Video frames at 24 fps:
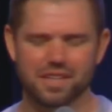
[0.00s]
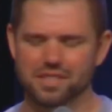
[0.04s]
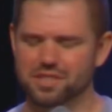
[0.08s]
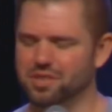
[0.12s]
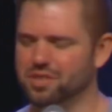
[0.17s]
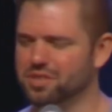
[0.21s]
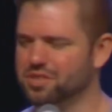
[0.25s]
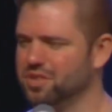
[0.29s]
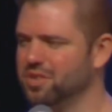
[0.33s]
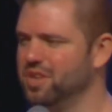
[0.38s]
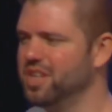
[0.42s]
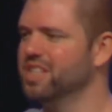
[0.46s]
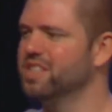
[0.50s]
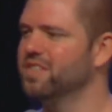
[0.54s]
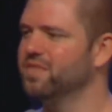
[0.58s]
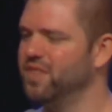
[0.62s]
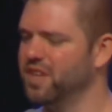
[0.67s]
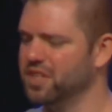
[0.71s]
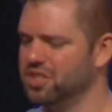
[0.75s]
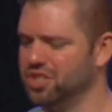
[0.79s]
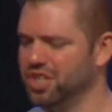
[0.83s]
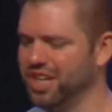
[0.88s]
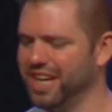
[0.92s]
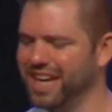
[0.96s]
So, so he's
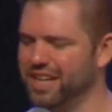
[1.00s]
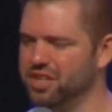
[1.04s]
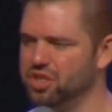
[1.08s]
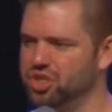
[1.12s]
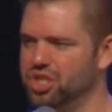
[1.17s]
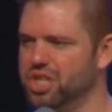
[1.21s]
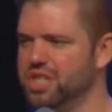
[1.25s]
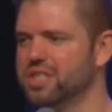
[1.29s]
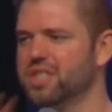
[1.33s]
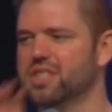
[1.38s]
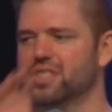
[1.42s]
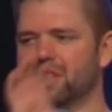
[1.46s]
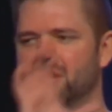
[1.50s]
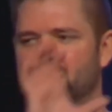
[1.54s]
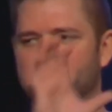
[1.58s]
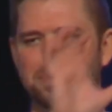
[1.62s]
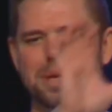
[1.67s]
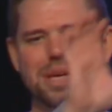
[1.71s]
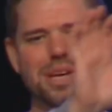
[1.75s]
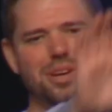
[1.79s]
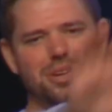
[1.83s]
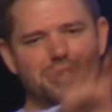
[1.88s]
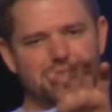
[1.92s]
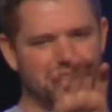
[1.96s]
fishing, and Jesus
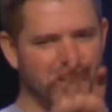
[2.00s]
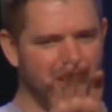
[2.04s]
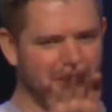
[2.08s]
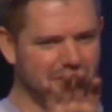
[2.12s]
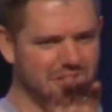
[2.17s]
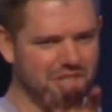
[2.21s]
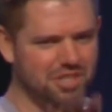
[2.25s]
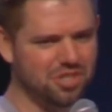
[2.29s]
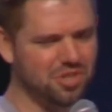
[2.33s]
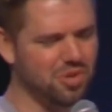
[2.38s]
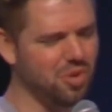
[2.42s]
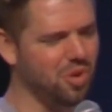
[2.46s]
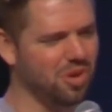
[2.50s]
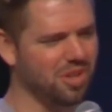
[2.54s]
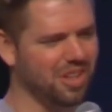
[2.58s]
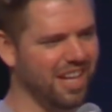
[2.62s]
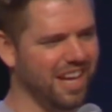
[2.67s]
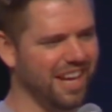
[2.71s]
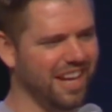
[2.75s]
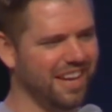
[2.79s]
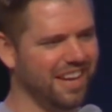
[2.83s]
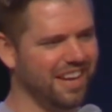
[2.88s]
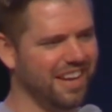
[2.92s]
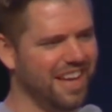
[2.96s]
appears on the
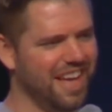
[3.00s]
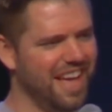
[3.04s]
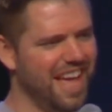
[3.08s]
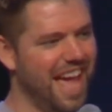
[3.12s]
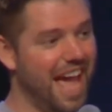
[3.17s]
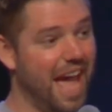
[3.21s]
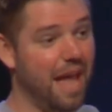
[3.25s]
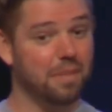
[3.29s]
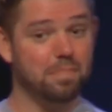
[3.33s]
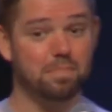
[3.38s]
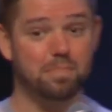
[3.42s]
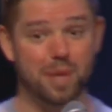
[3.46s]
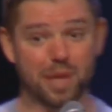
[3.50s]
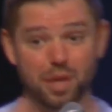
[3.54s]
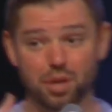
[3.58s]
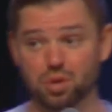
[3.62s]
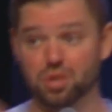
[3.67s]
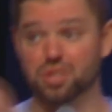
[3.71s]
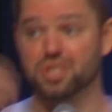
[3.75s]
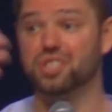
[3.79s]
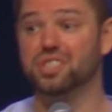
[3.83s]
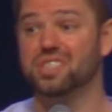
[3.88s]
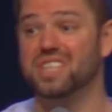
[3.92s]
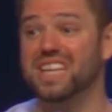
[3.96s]
shoreline, and
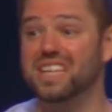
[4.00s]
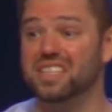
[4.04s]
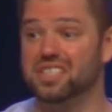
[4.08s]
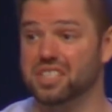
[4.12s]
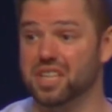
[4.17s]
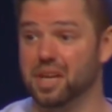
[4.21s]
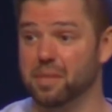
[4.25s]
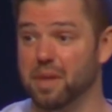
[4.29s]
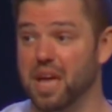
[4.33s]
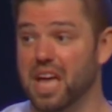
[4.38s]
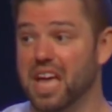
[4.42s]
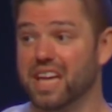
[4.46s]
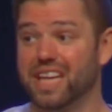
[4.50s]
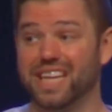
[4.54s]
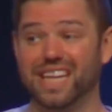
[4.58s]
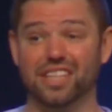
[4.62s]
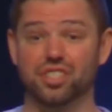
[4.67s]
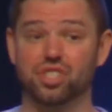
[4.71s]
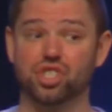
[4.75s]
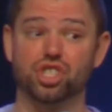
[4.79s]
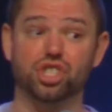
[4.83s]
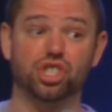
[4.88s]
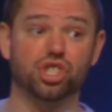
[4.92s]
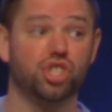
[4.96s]
Peter sees him,
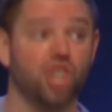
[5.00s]
gets